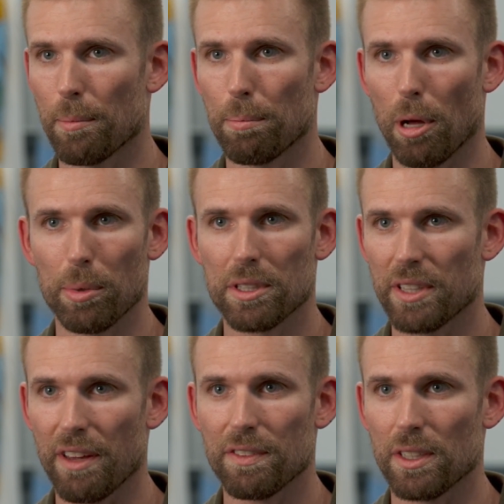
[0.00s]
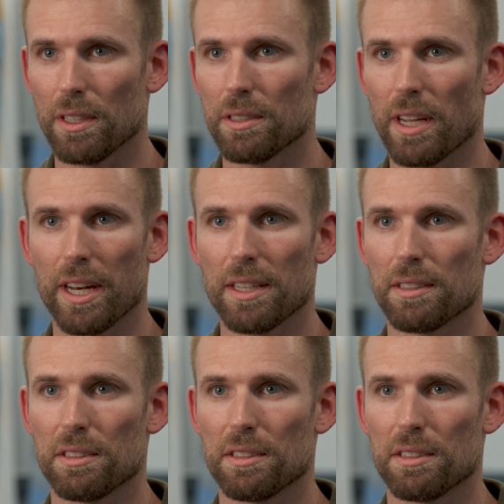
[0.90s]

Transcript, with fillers: and public safety settings.